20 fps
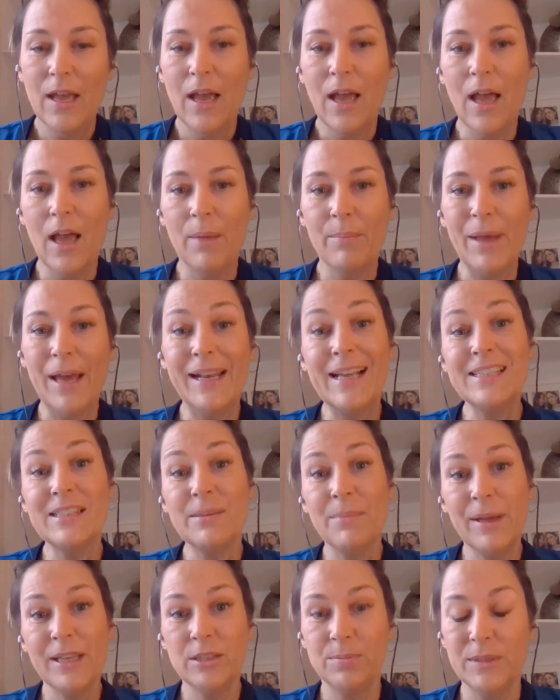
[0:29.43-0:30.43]
Um, and as a
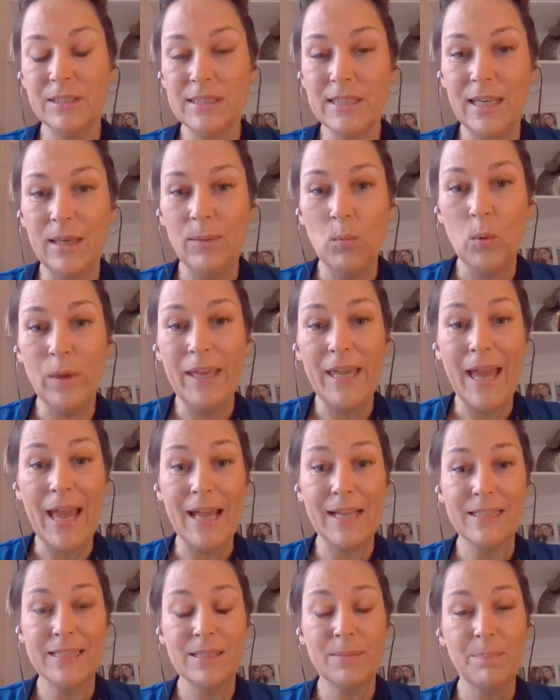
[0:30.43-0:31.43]
management team, we
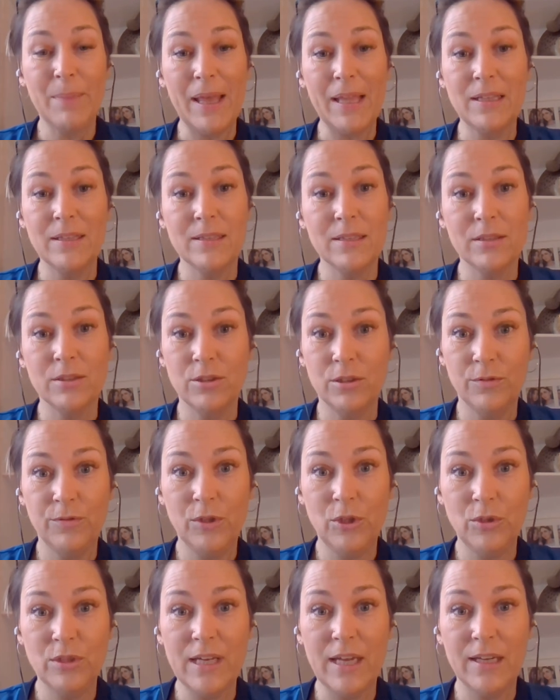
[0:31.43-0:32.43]
had spent a good
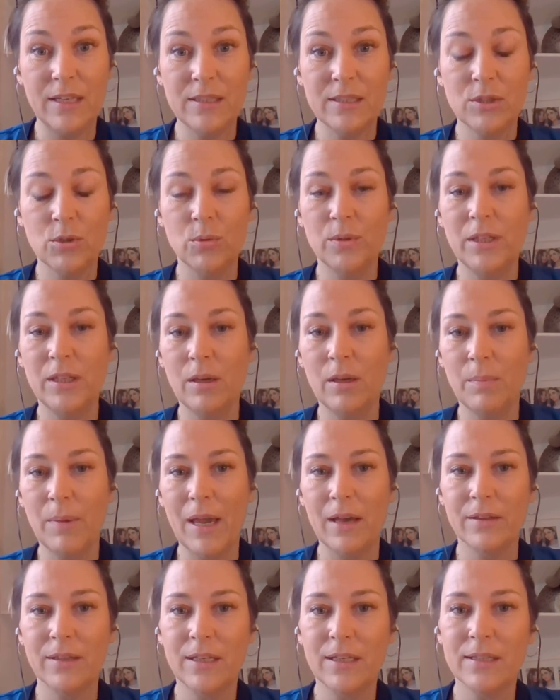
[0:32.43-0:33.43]
few days talking
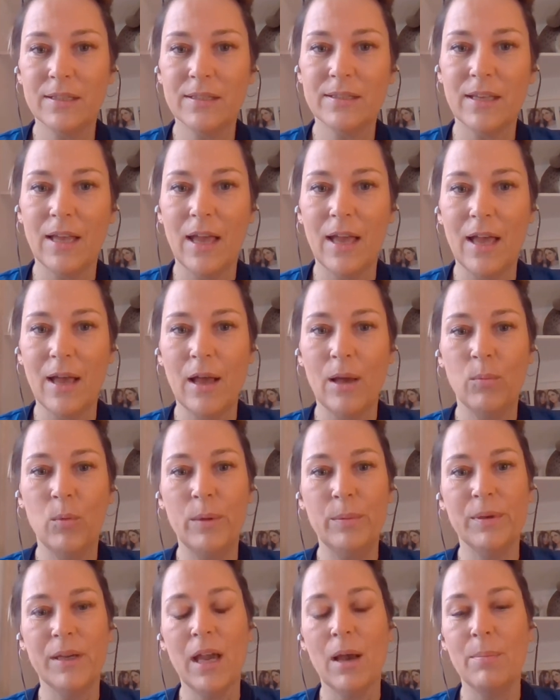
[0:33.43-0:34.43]
about this, uh, and we
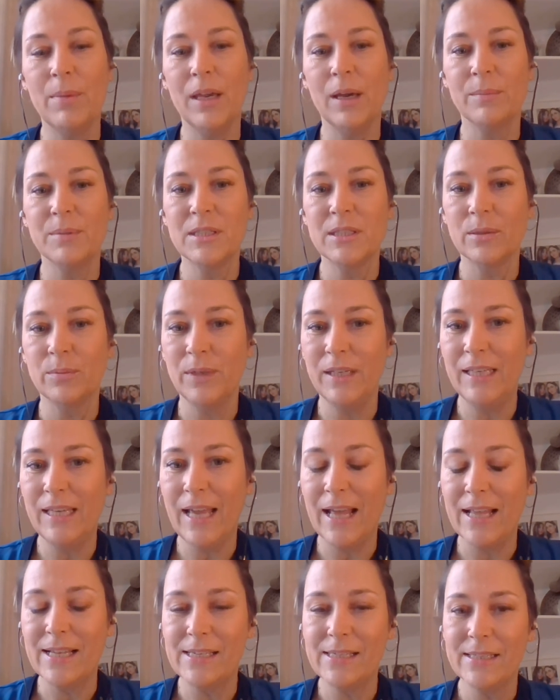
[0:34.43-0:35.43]
were coming up to the
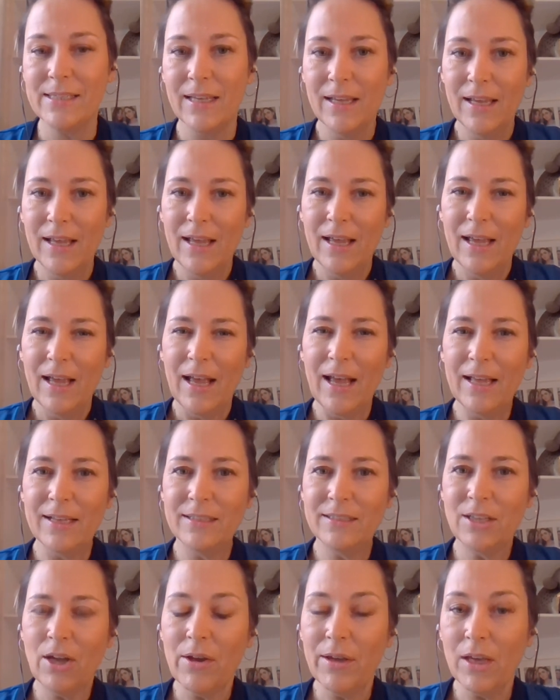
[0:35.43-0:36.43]
weekend.
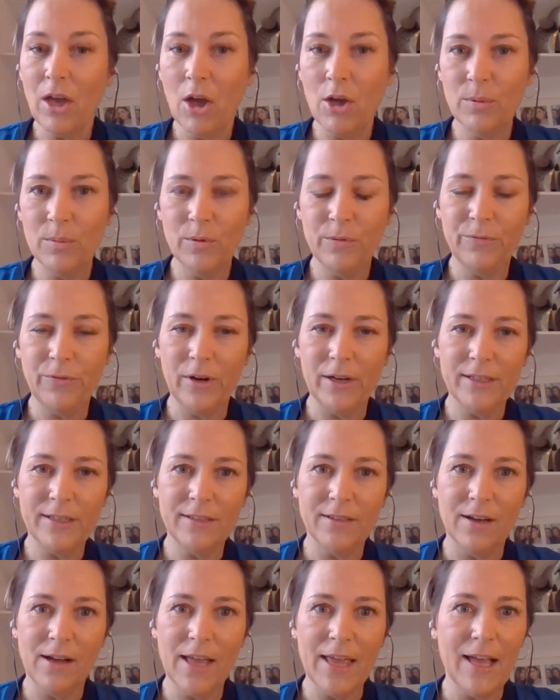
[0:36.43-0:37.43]
And going home on Friday
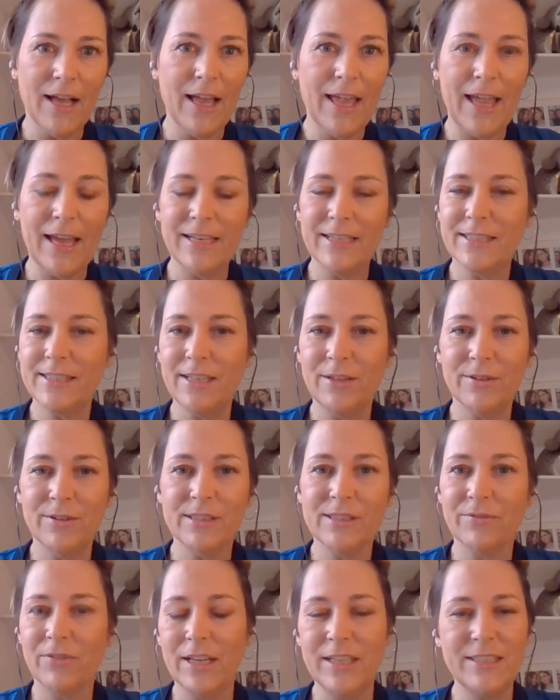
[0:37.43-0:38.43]
night, I had a series
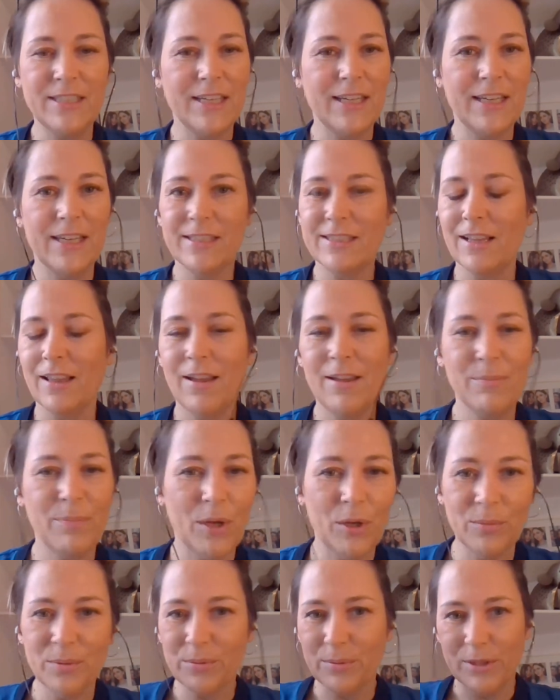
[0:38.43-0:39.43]
of ideas. Light
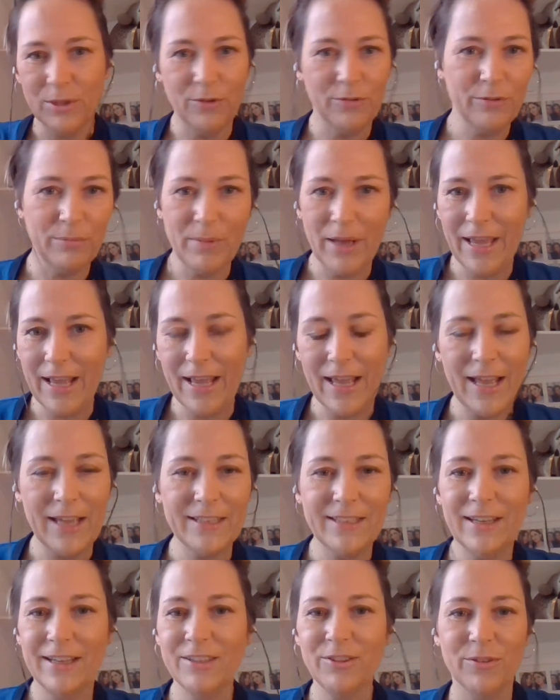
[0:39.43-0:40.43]
bulbs went off in my head.
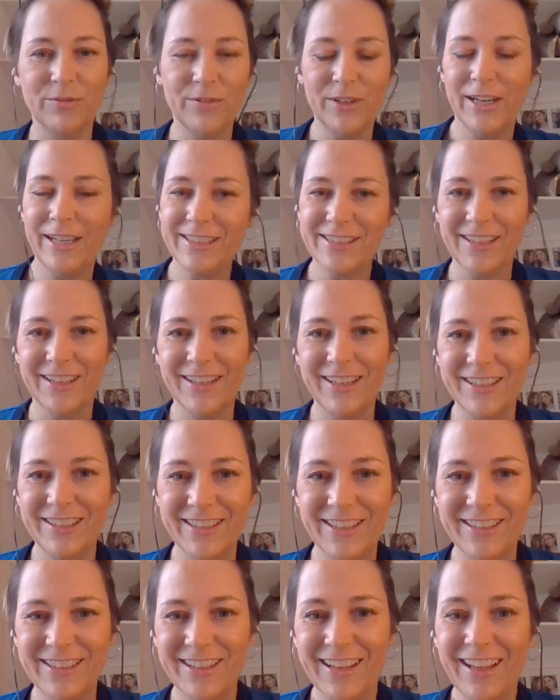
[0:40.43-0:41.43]
I got very
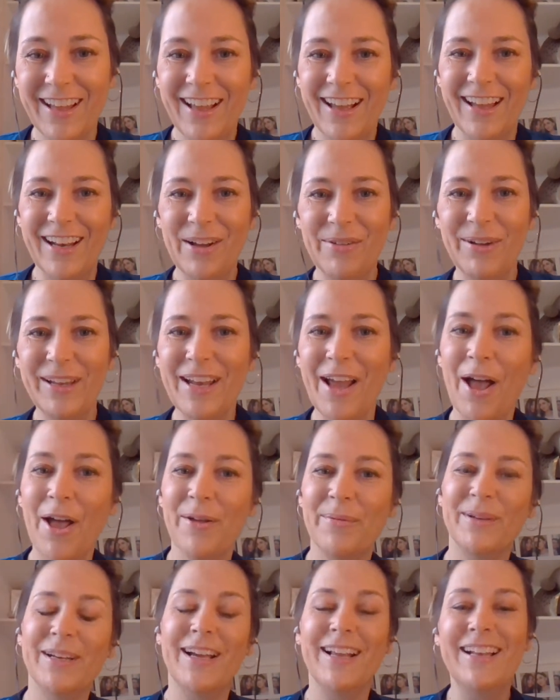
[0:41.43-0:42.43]
excited. And I went
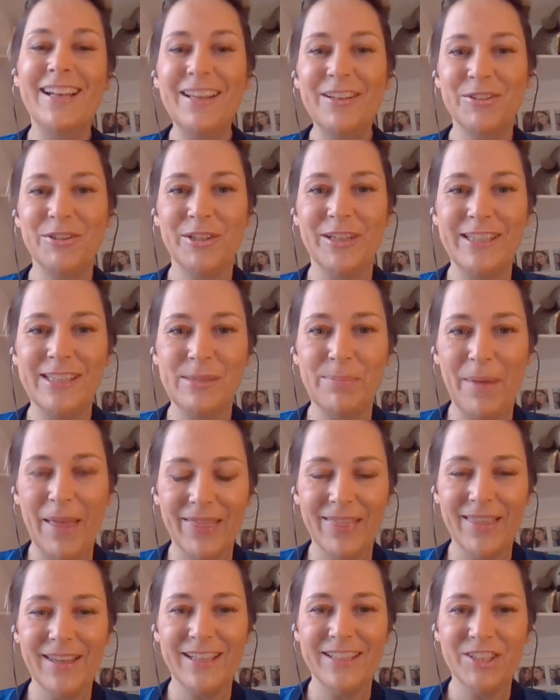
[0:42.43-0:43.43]
home and I literally
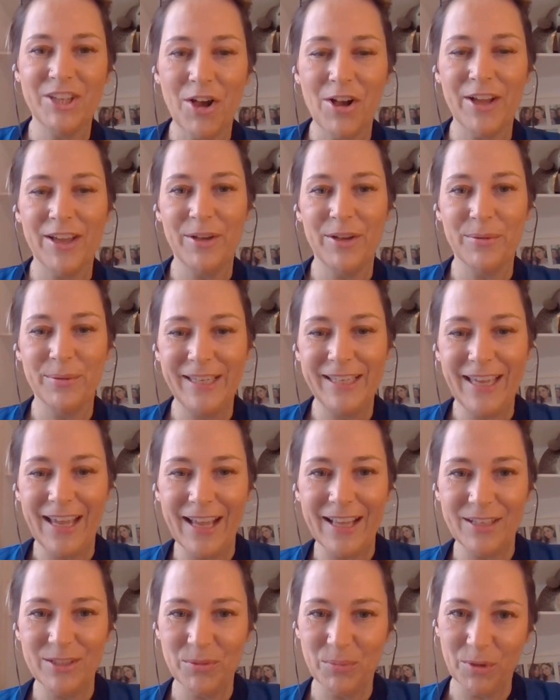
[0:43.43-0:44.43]
spent the entire
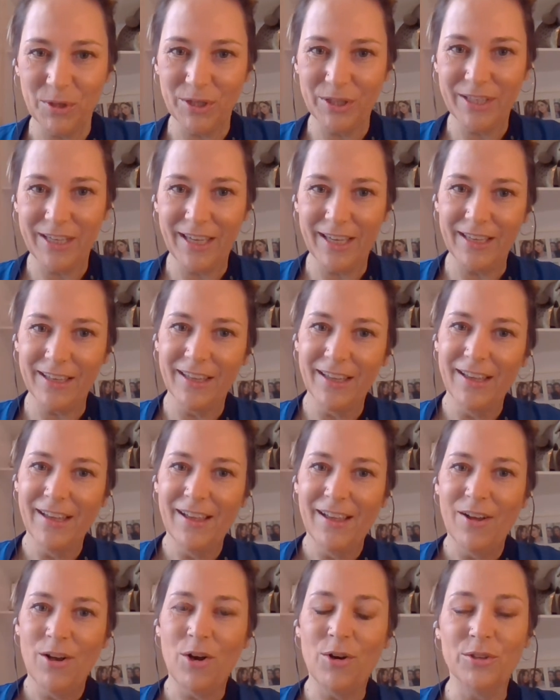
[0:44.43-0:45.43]
weekend working
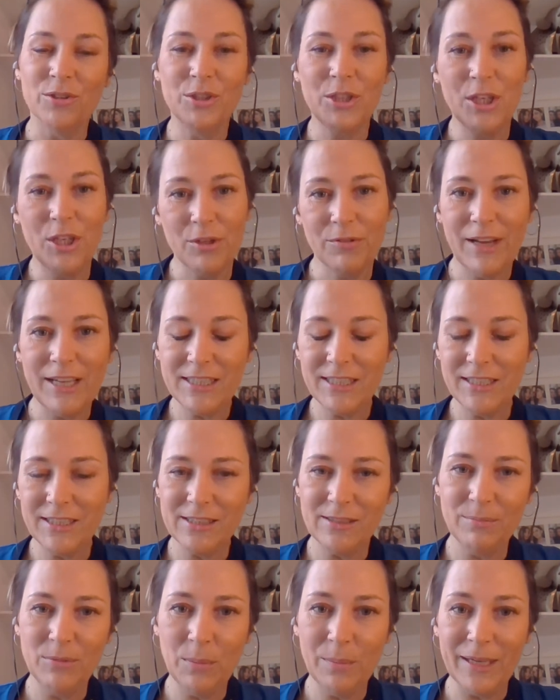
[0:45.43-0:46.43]
on curating
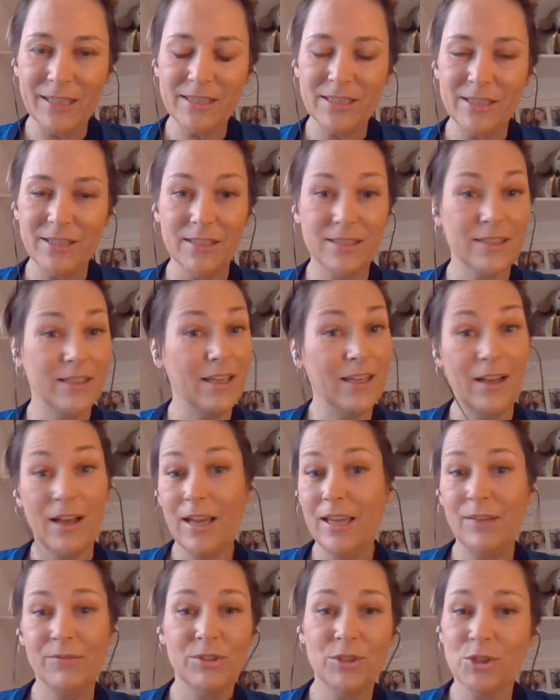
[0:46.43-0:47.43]
some new messages. I
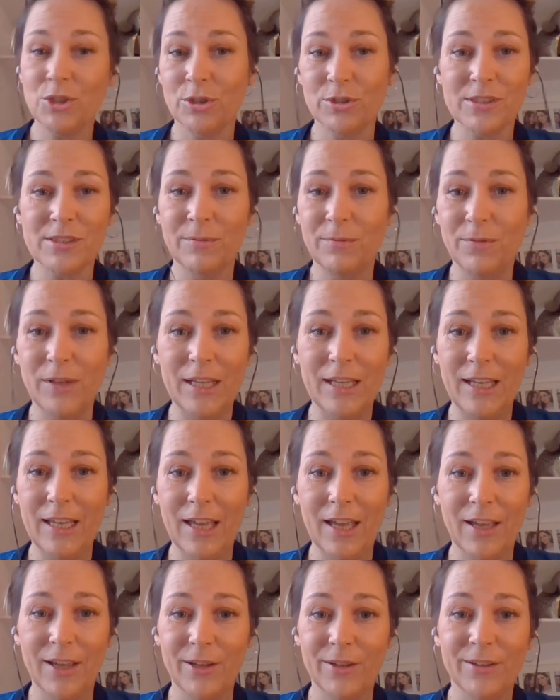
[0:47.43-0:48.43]
even shot some
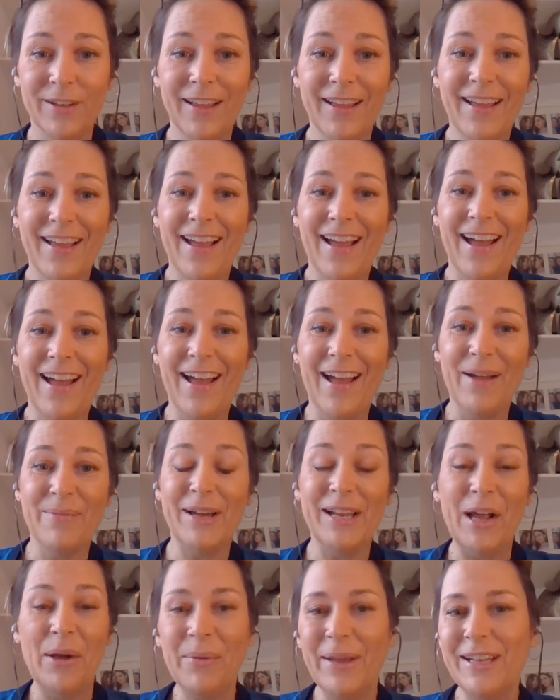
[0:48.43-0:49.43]
video. Um,
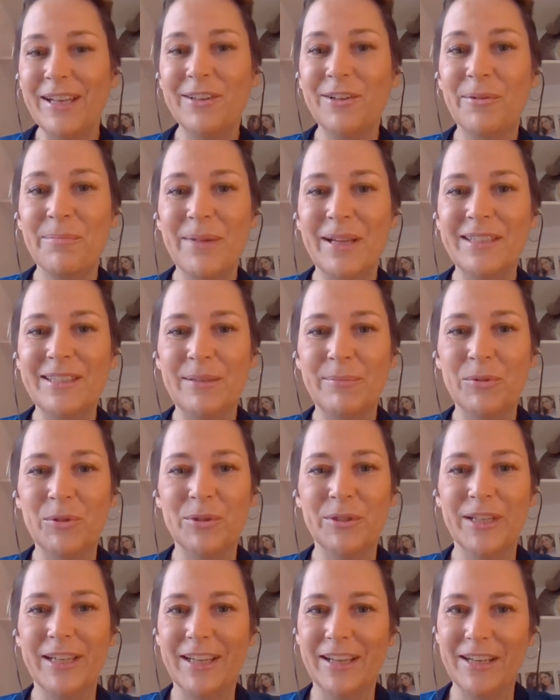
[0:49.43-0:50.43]
and I went in on Monday
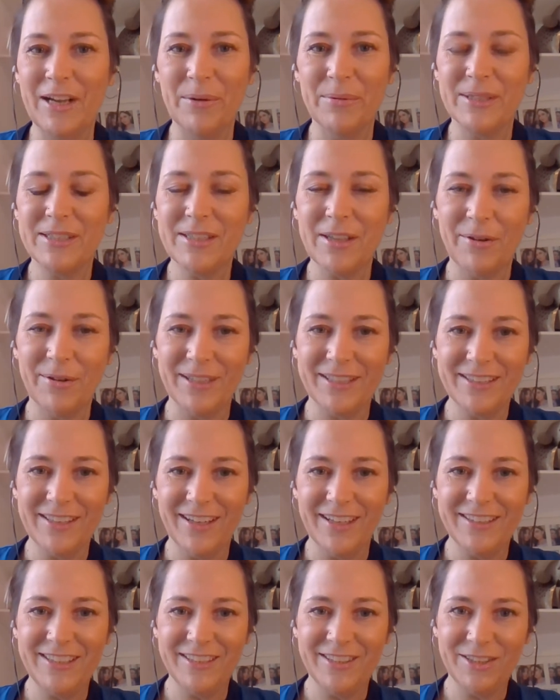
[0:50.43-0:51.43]
morning and I was so
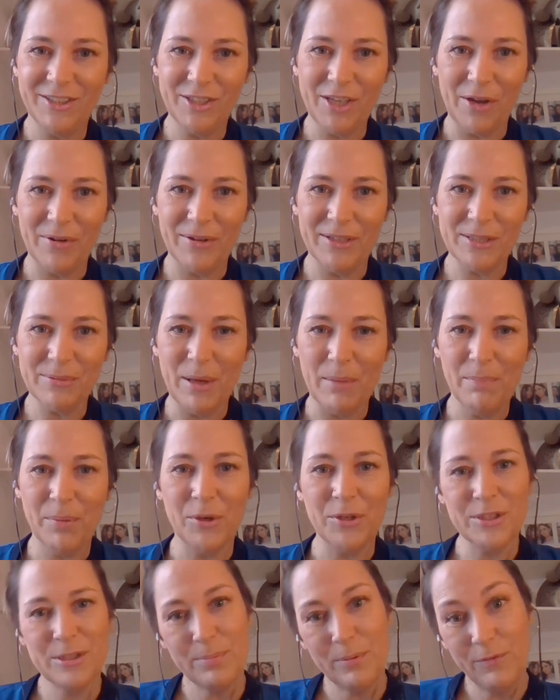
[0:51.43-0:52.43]
excited to show it to my
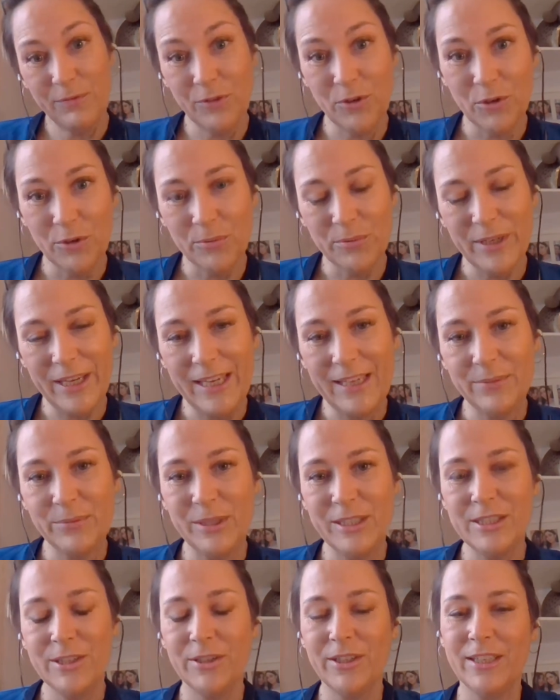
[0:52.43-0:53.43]
boss before we, we
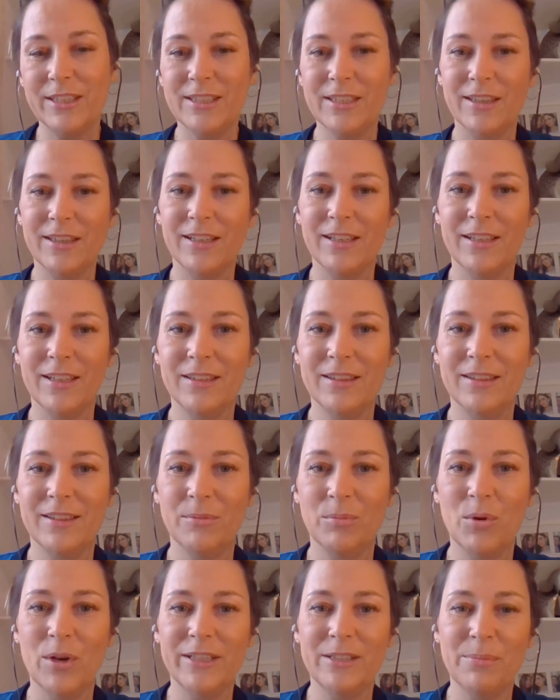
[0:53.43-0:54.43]
took it to the, the
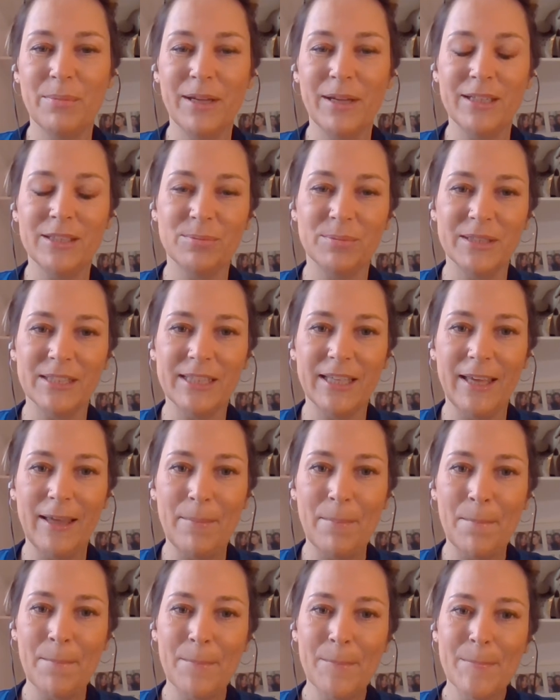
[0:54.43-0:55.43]
wider management
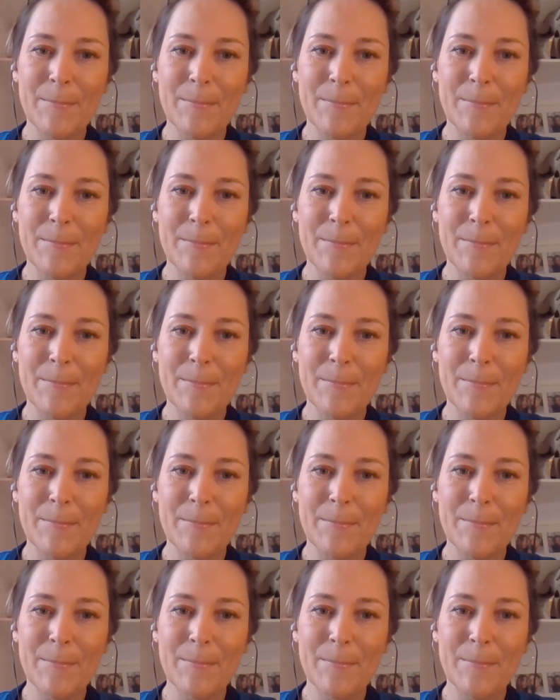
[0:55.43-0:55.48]
team.